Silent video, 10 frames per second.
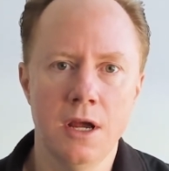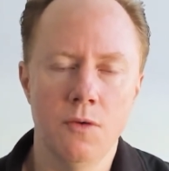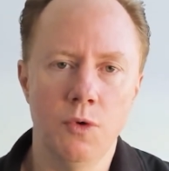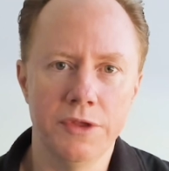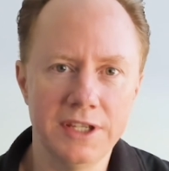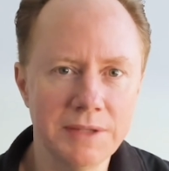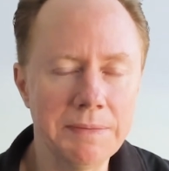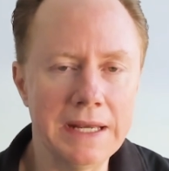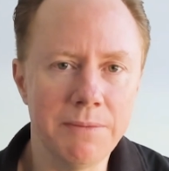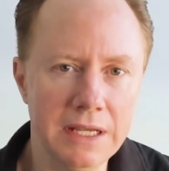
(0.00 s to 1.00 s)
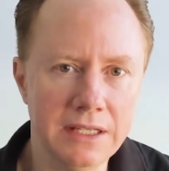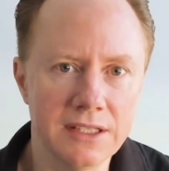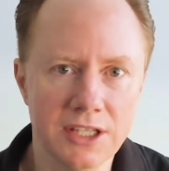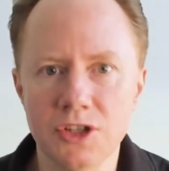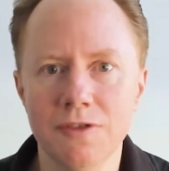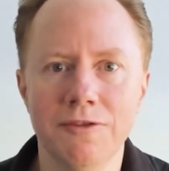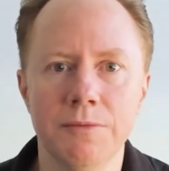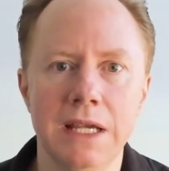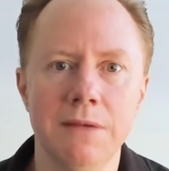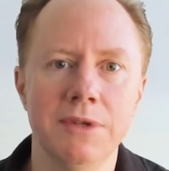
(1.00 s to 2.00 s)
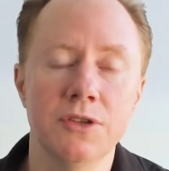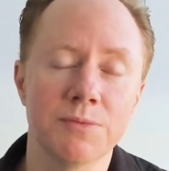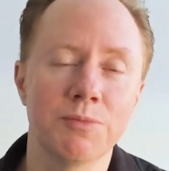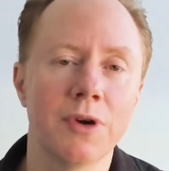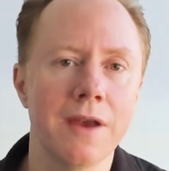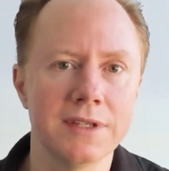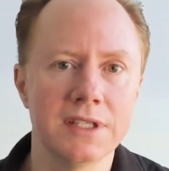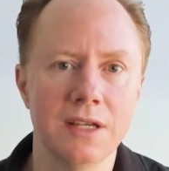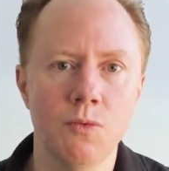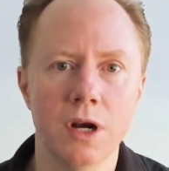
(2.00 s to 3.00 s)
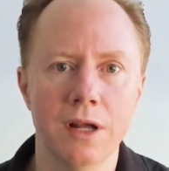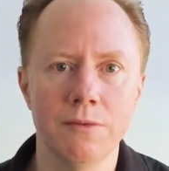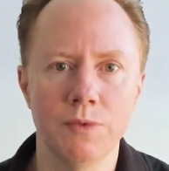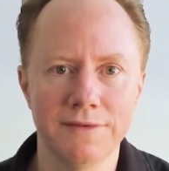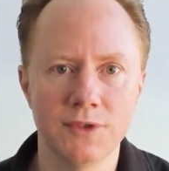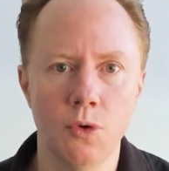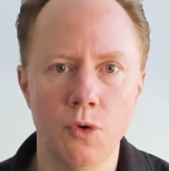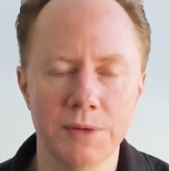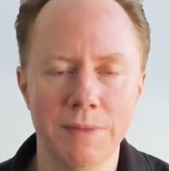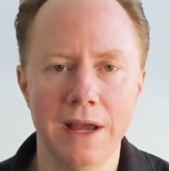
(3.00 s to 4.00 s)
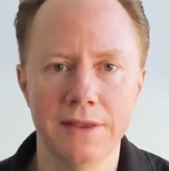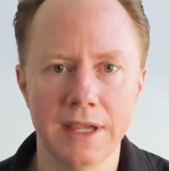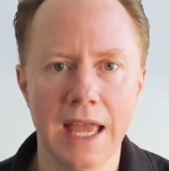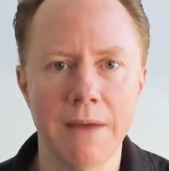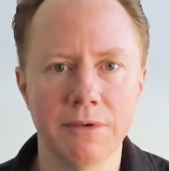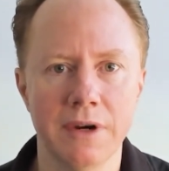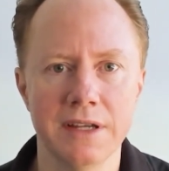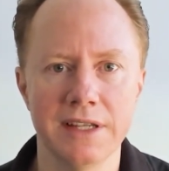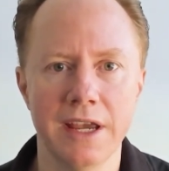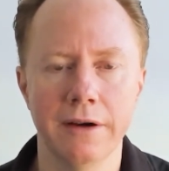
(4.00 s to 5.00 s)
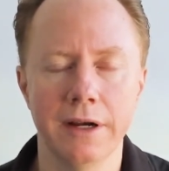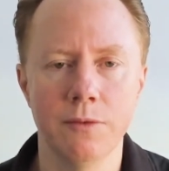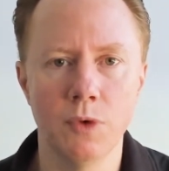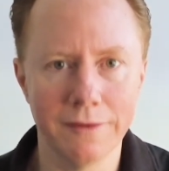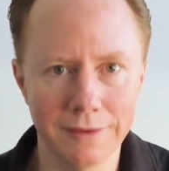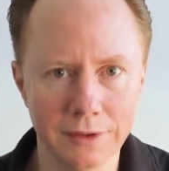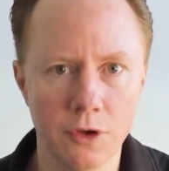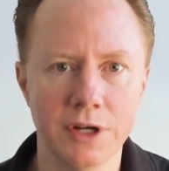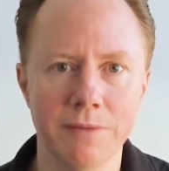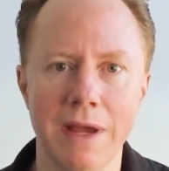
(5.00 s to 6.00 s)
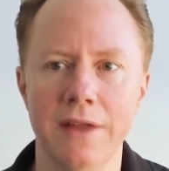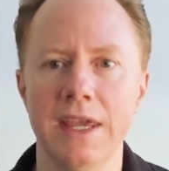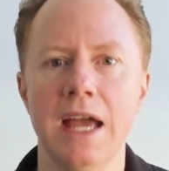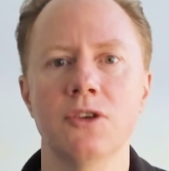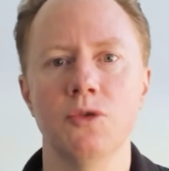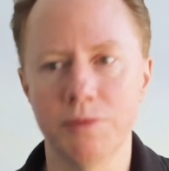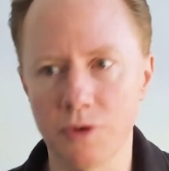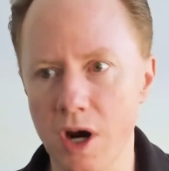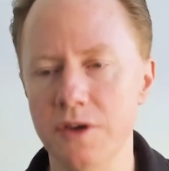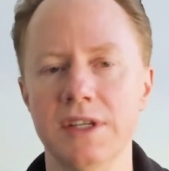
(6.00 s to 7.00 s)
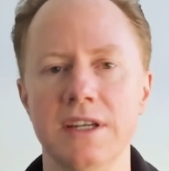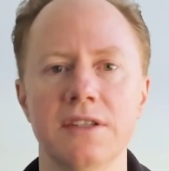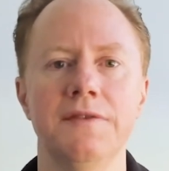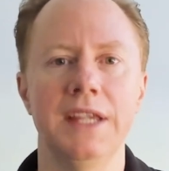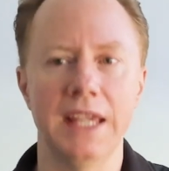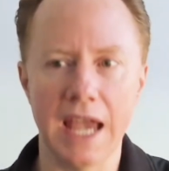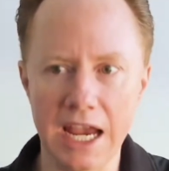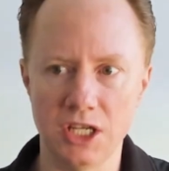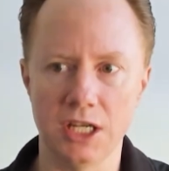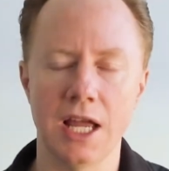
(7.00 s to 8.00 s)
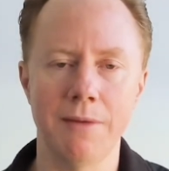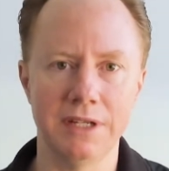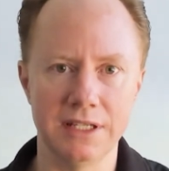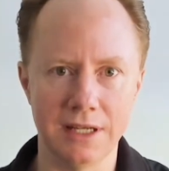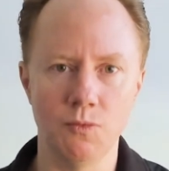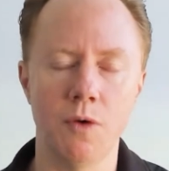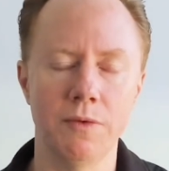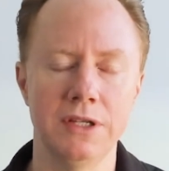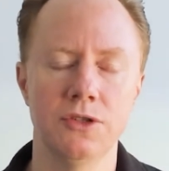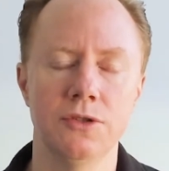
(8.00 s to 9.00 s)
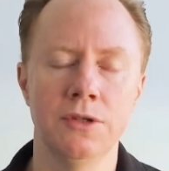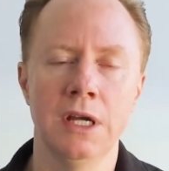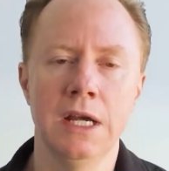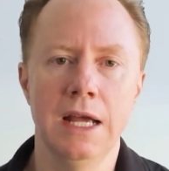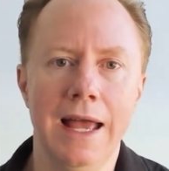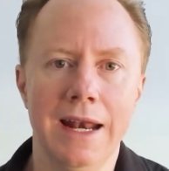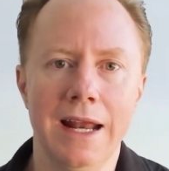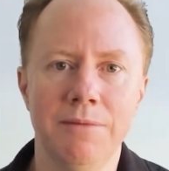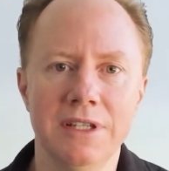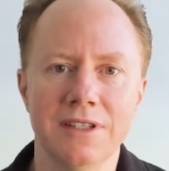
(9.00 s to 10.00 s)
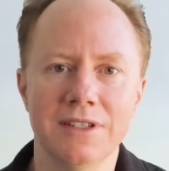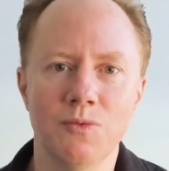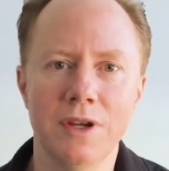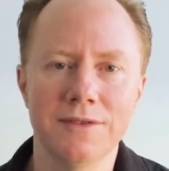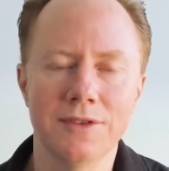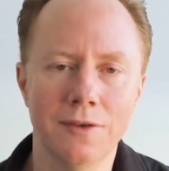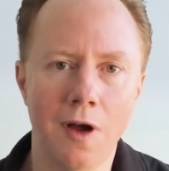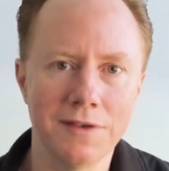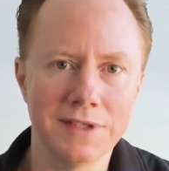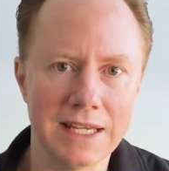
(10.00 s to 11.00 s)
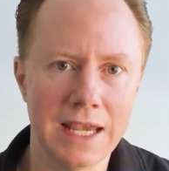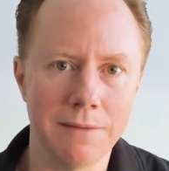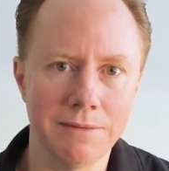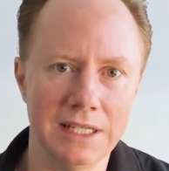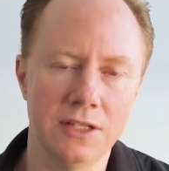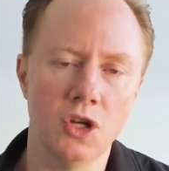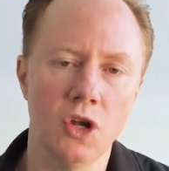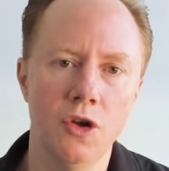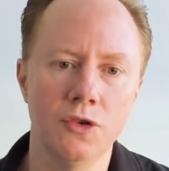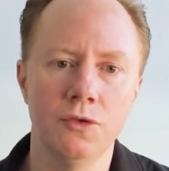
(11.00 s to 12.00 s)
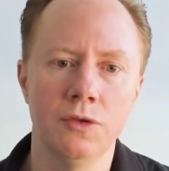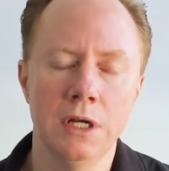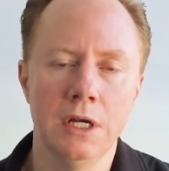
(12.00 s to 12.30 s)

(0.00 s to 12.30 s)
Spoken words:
Well, this has been a big decision for me, because previously we've taught about the capital raising area and what I've learned about the actual process of engaging companies in what we do at our business, we've sort of obviously kept it internal.